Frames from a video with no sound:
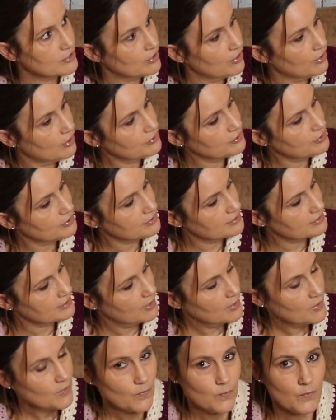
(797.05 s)
gorgeous
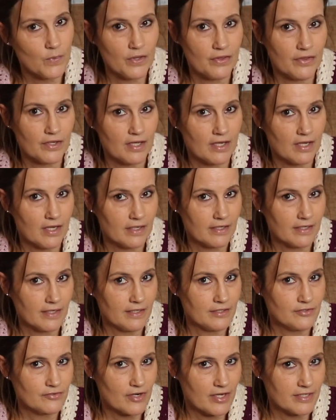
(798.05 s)
with the
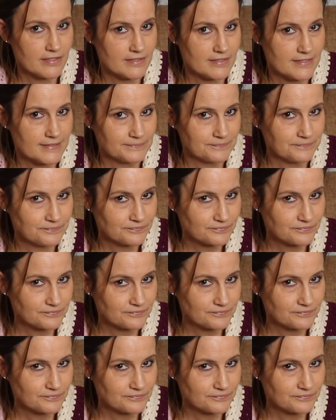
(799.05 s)
khaki dress.